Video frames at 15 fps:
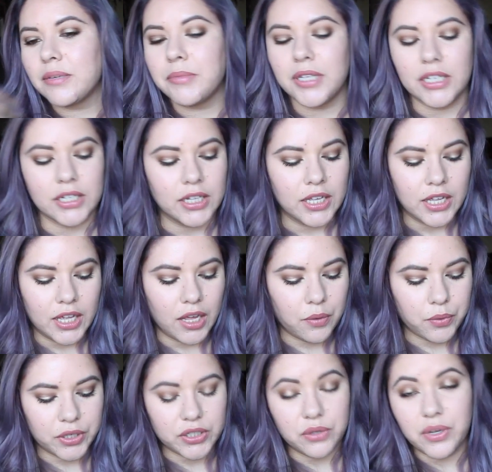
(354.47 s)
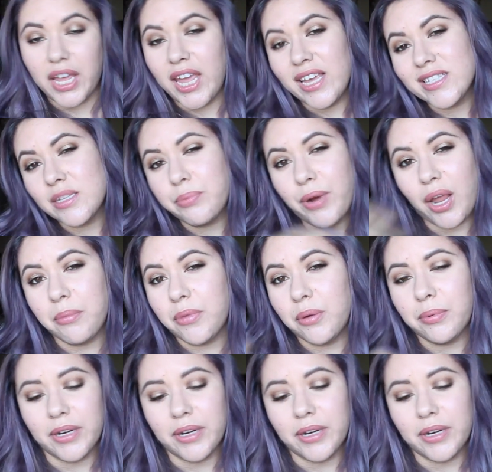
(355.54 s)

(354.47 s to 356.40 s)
I mean, it worked okay as a primer,